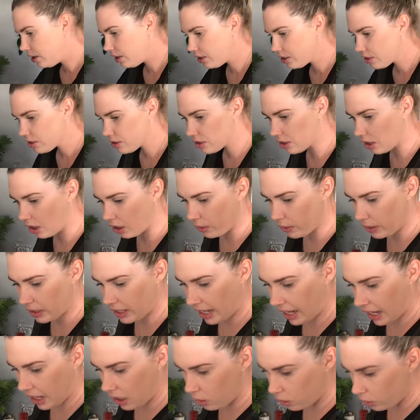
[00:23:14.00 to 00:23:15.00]
So
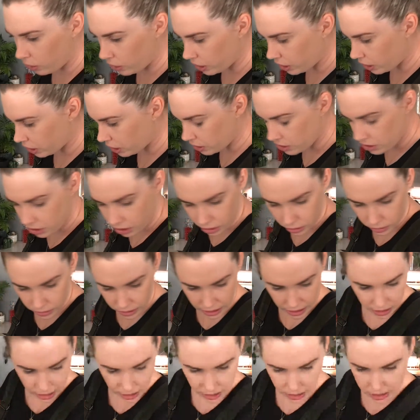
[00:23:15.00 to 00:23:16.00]
now all you got to do
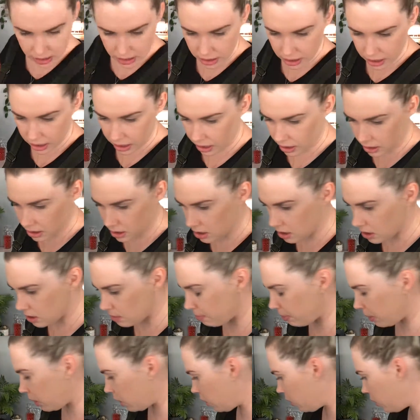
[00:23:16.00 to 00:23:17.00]
is get a
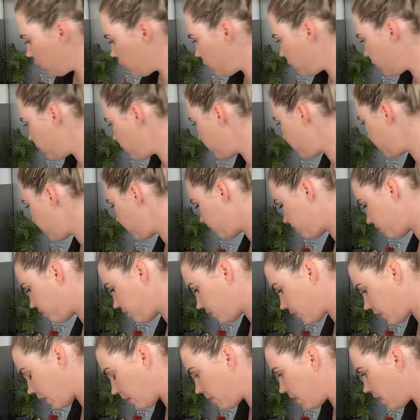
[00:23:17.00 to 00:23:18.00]
spoon,
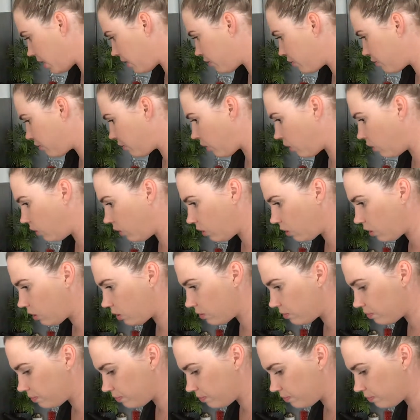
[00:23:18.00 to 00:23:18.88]
a fork,